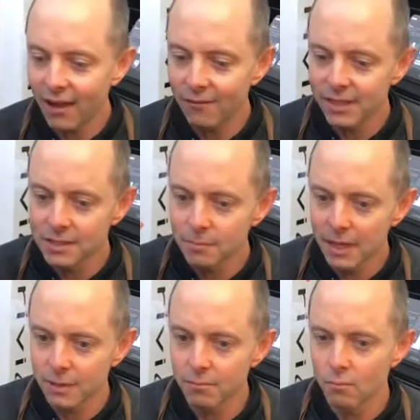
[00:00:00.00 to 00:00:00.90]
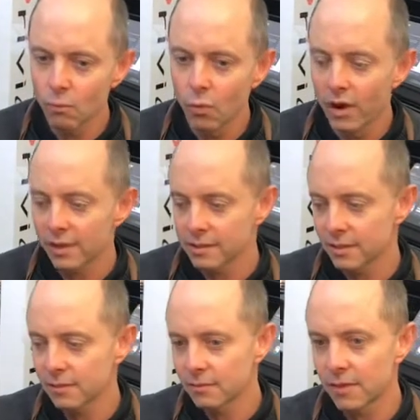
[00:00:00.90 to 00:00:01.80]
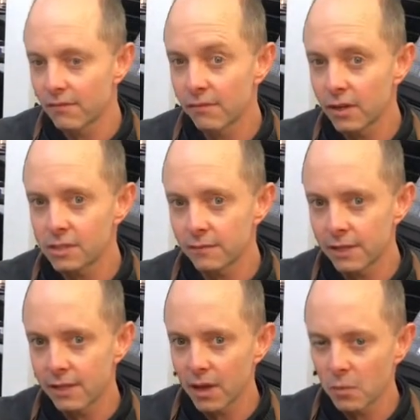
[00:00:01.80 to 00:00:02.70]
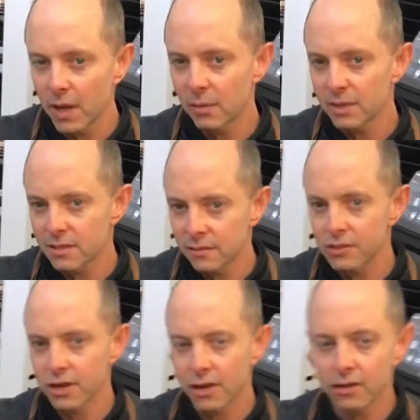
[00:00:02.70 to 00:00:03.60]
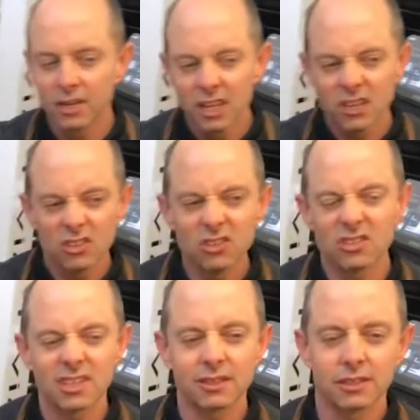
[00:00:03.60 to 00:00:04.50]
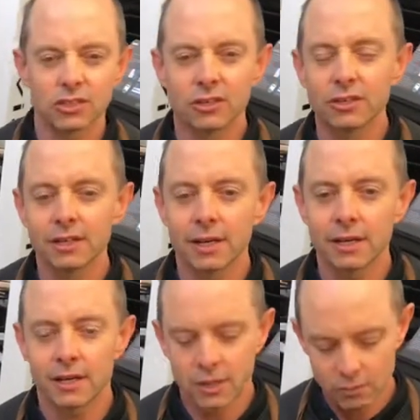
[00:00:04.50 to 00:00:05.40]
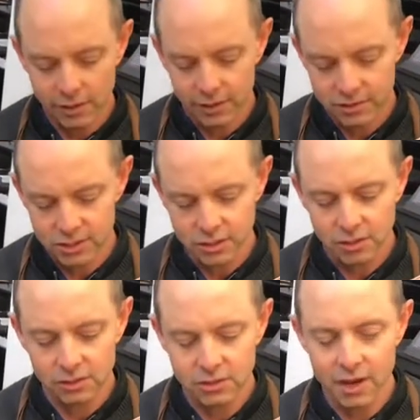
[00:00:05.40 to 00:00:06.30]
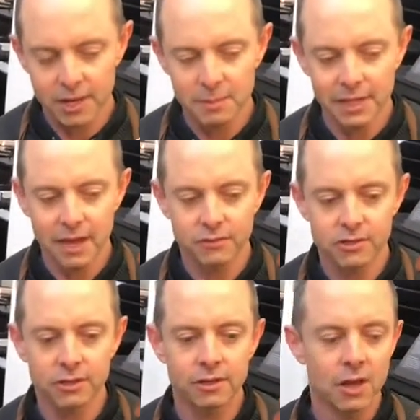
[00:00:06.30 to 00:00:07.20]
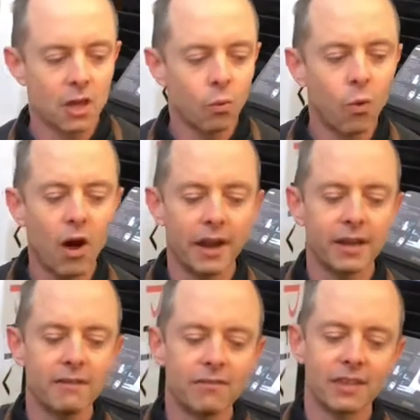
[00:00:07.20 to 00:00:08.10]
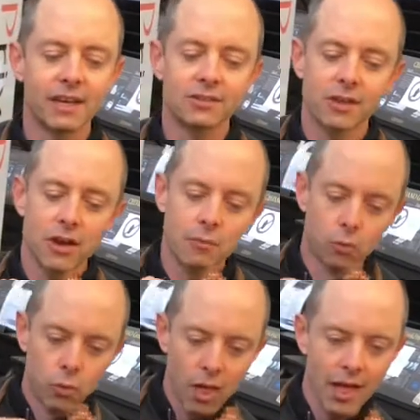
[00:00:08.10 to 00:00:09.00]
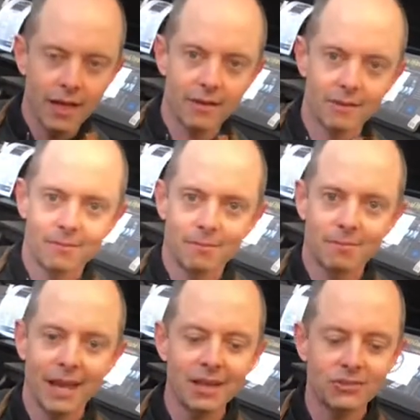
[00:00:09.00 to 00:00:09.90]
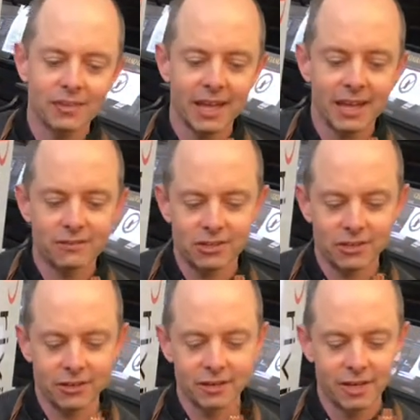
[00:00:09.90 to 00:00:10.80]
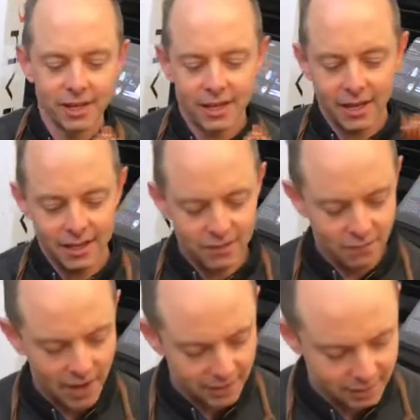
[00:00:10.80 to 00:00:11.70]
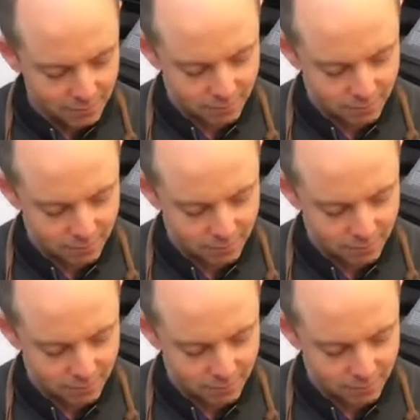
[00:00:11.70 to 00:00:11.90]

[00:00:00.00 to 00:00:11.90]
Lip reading: It's a bit worse than the first video where we sort of showed using the tuner where it's just a little tiny bit out of tune. What if things go majorly out of tune and your violin